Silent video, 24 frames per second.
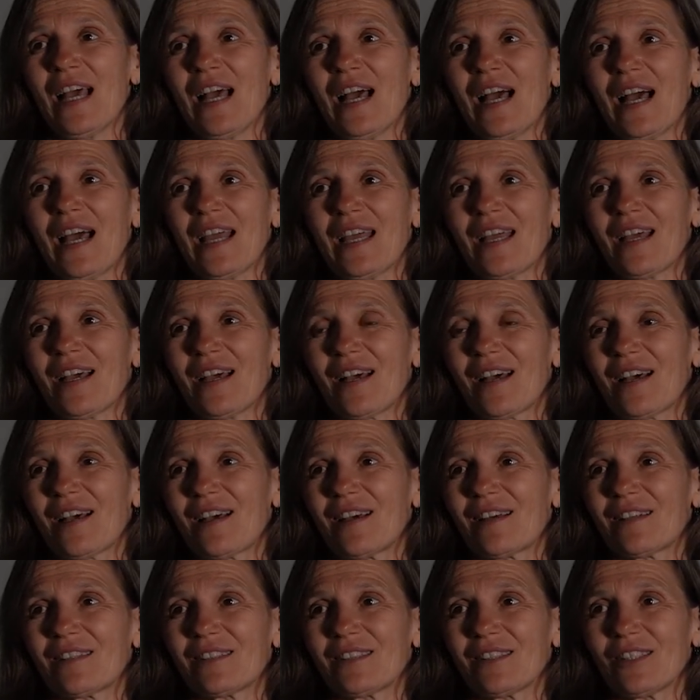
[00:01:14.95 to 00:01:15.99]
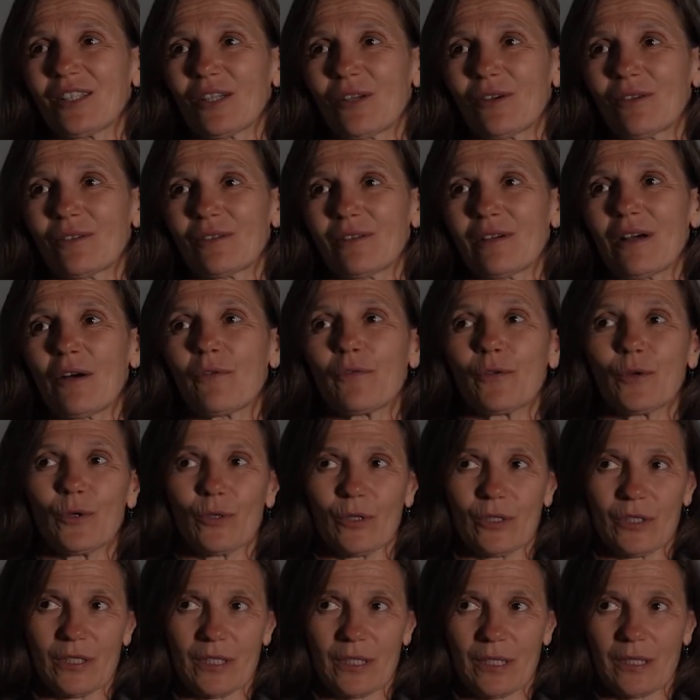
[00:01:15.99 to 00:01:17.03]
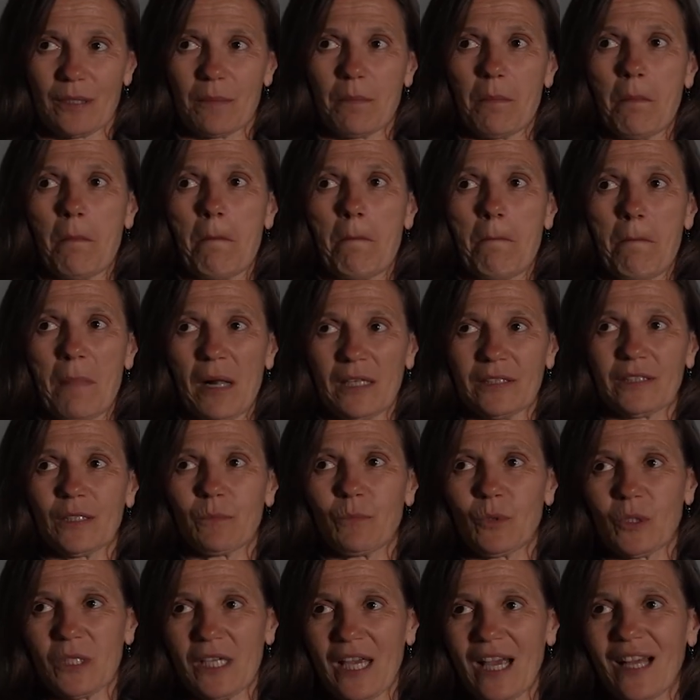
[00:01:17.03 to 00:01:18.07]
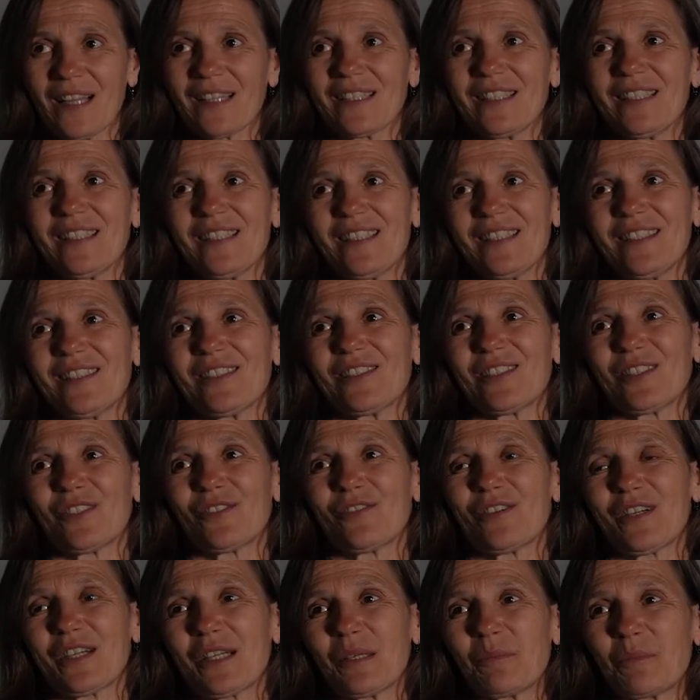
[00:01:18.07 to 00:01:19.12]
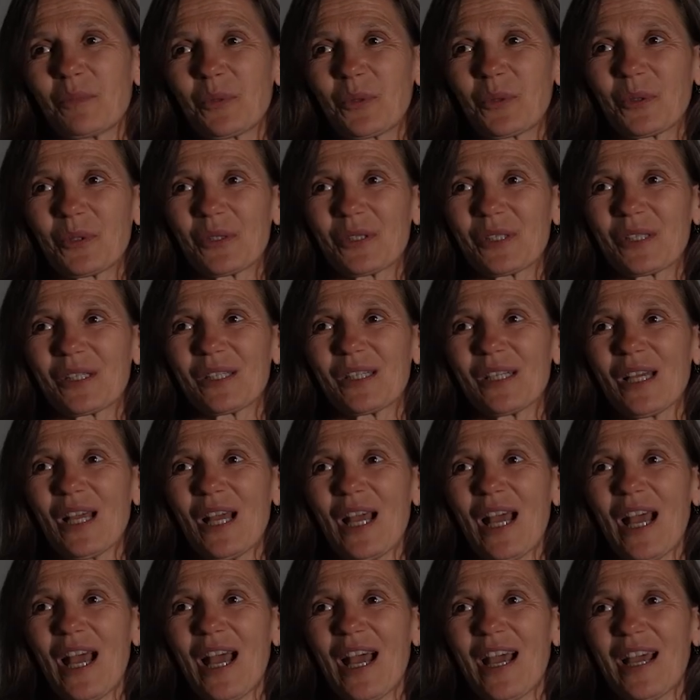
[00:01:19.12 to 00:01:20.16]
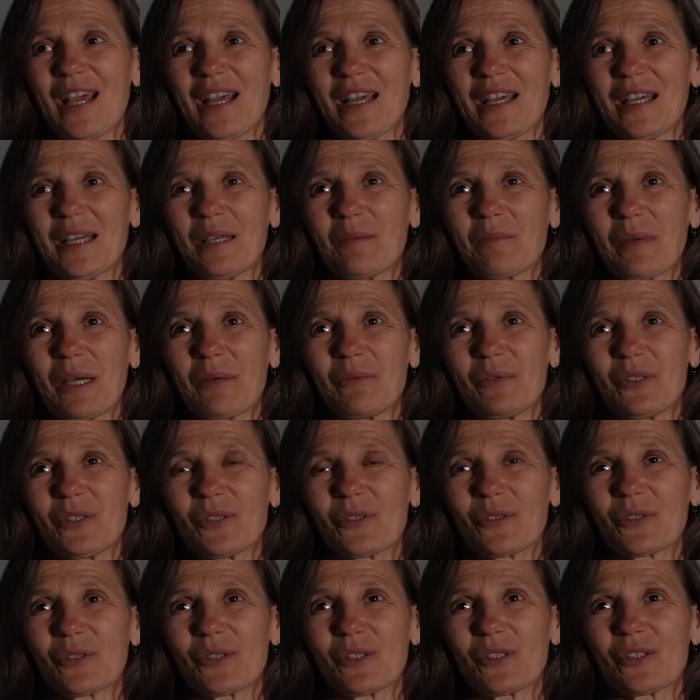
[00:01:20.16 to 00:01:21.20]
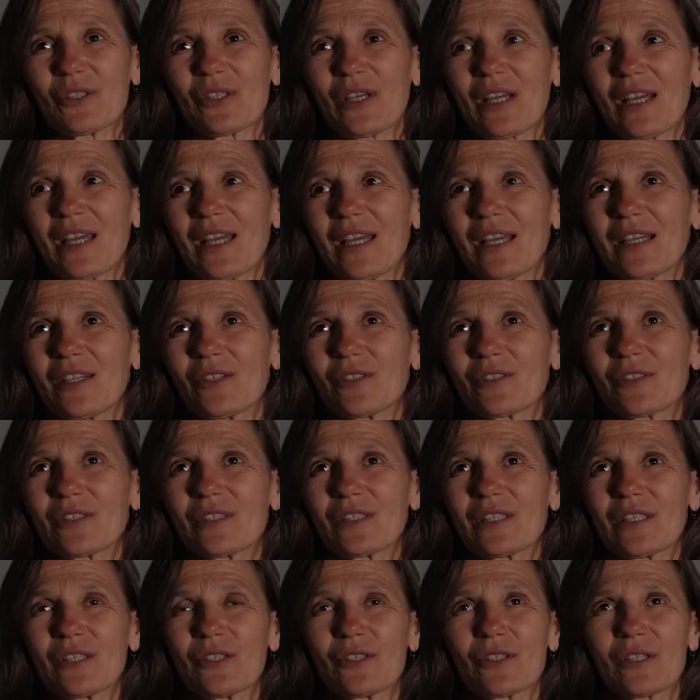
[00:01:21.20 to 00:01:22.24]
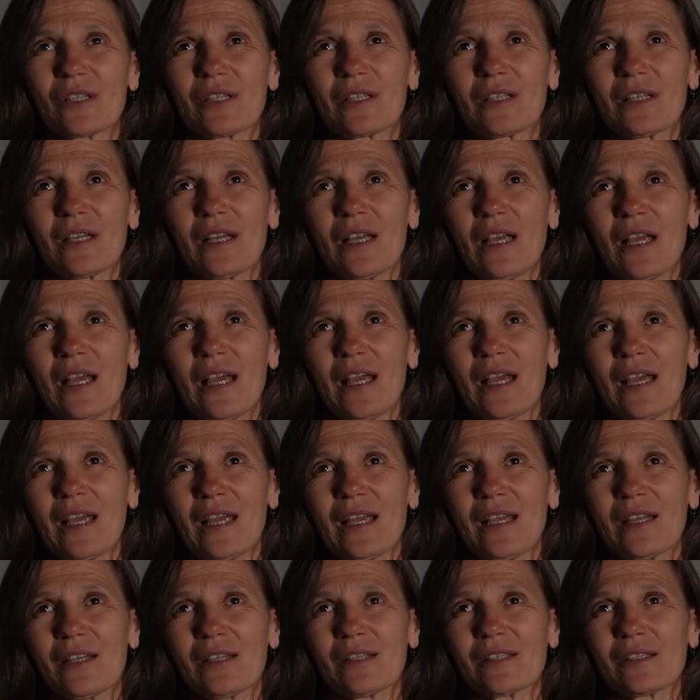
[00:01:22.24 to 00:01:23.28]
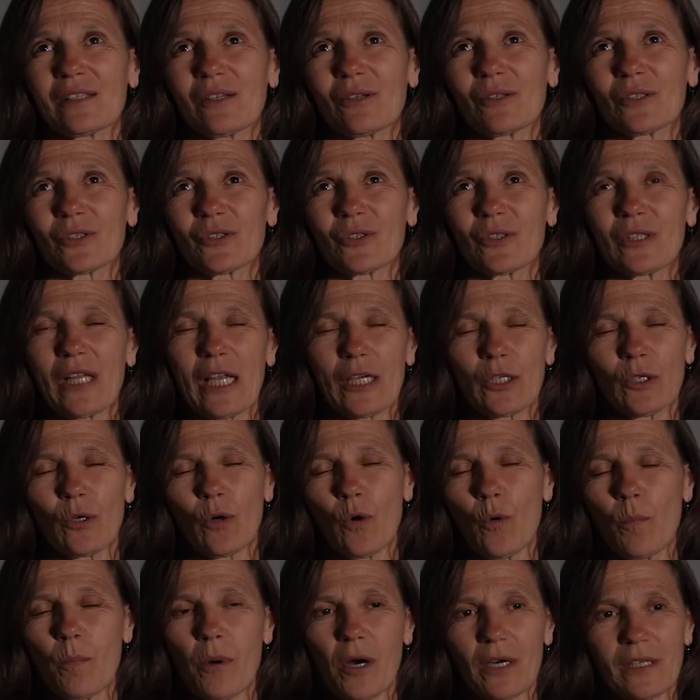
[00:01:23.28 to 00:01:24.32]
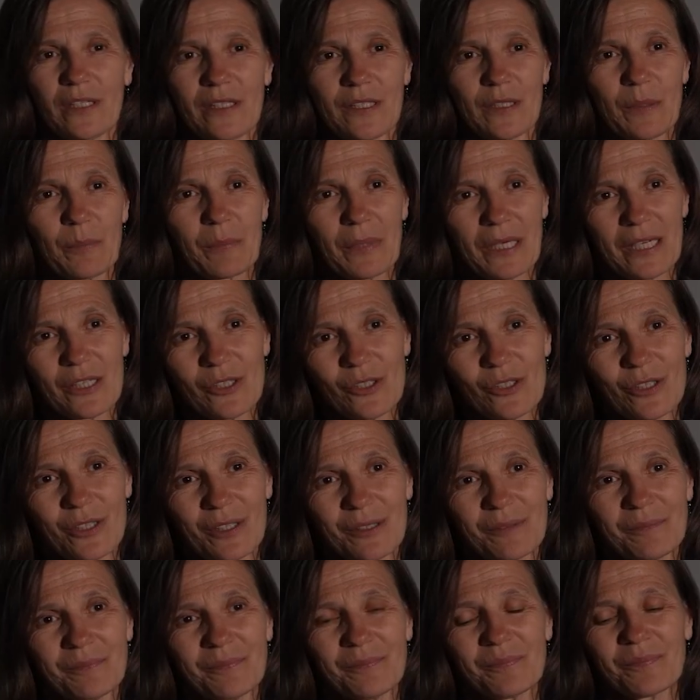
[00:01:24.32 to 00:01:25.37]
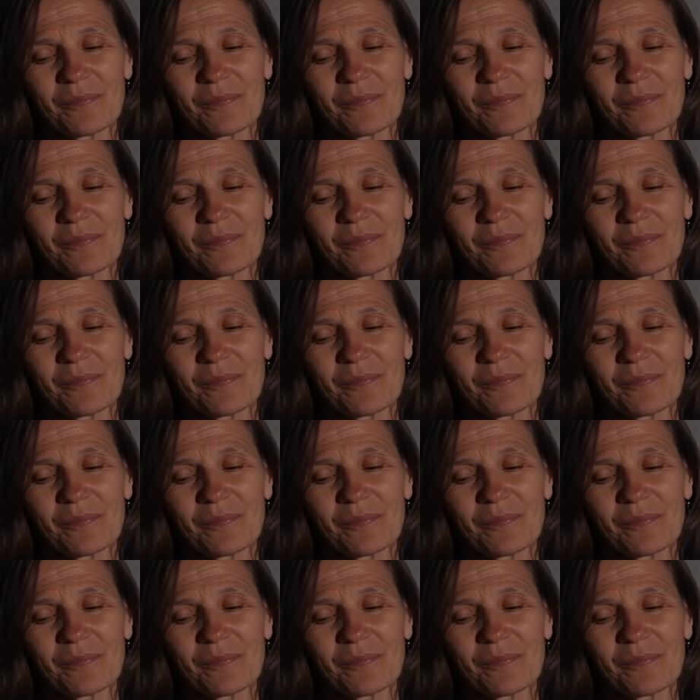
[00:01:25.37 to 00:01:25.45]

I had, of course, multi-modalities is very important in my research and dissertation, and also that co-participation.